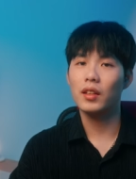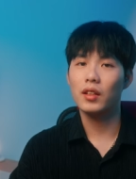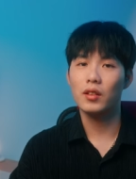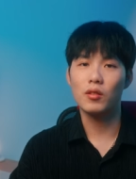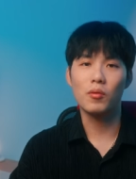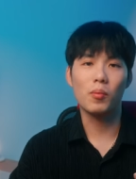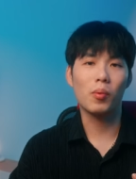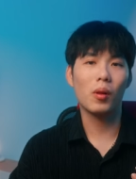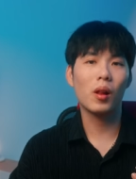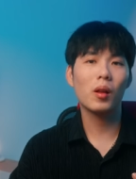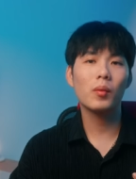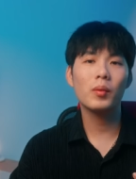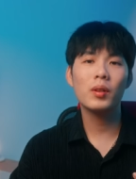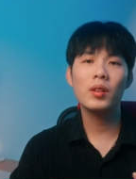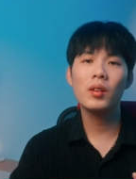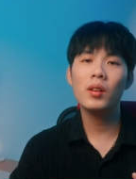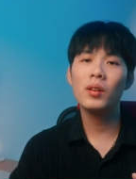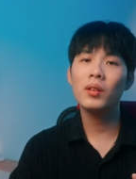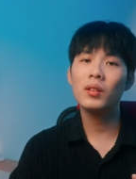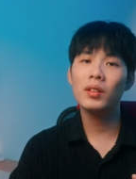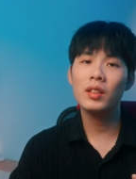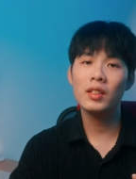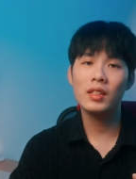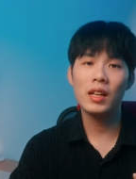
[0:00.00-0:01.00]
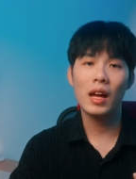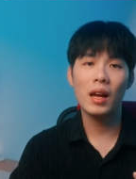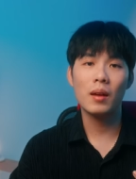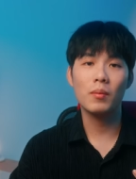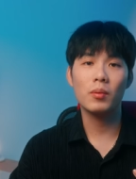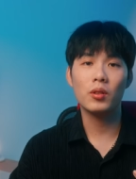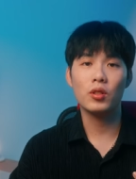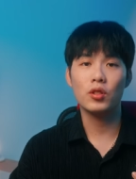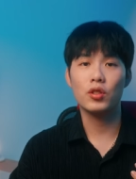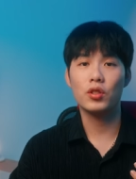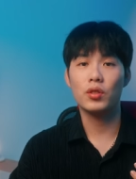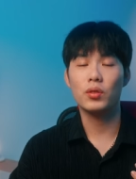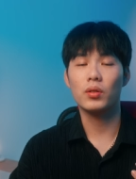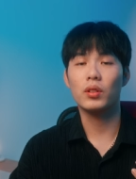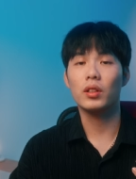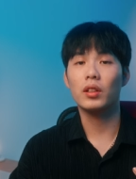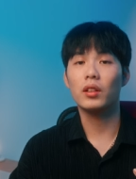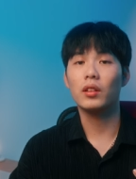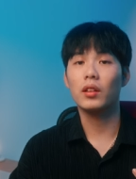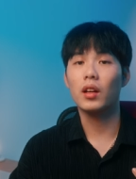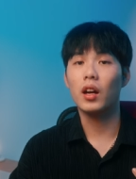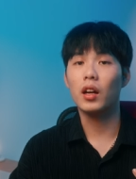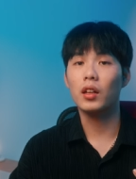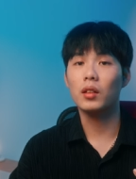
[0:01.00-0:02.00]
then you probably noticed I've been shooting
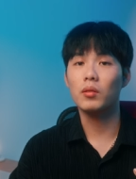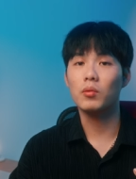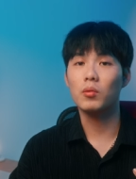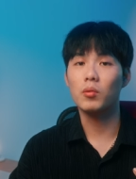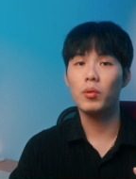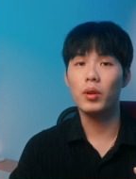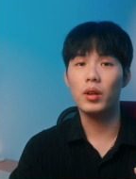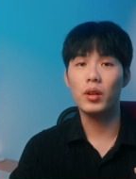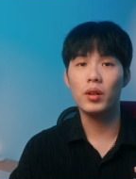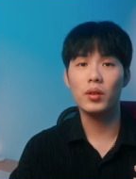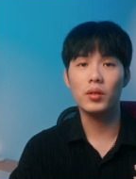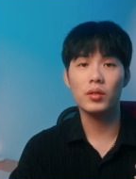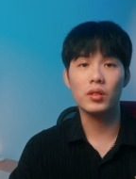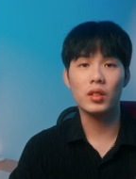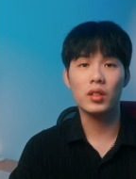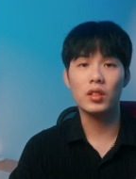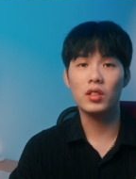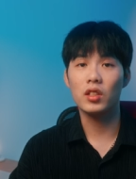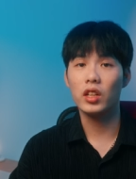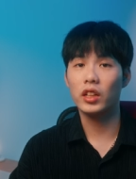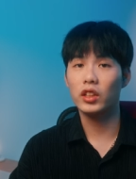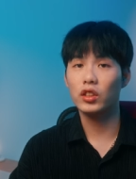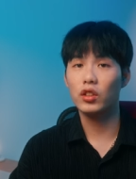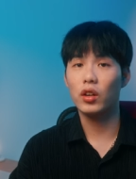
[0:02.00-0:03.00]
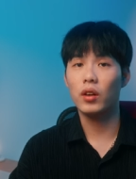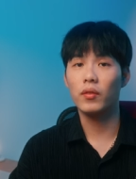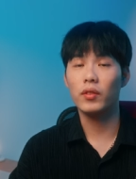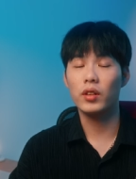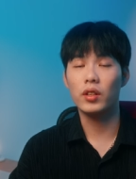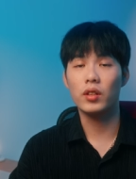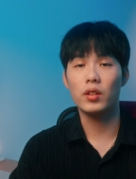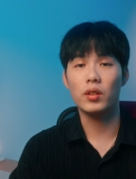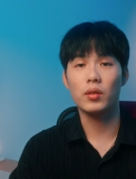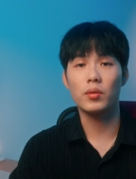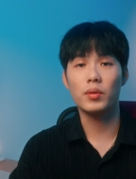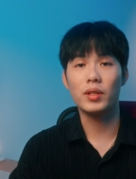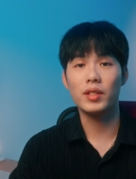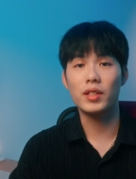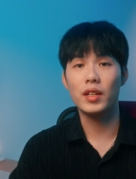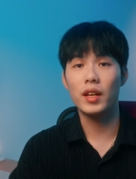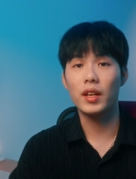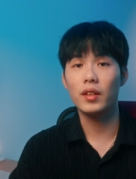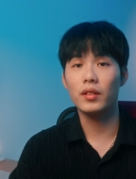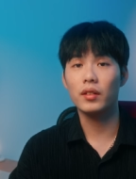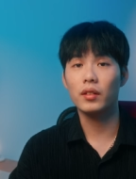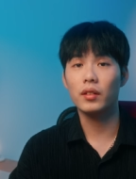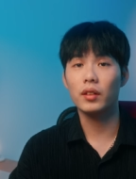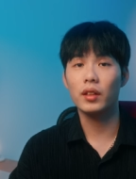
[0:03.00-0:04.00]
a lot of reels and TikTok videos
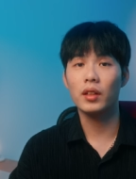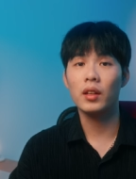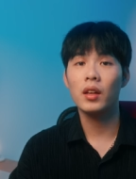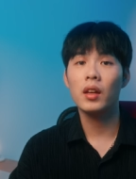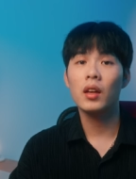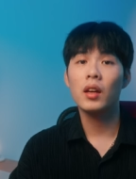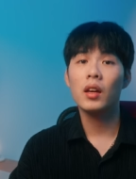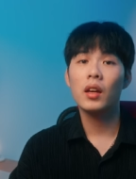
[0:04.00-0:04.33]
recently.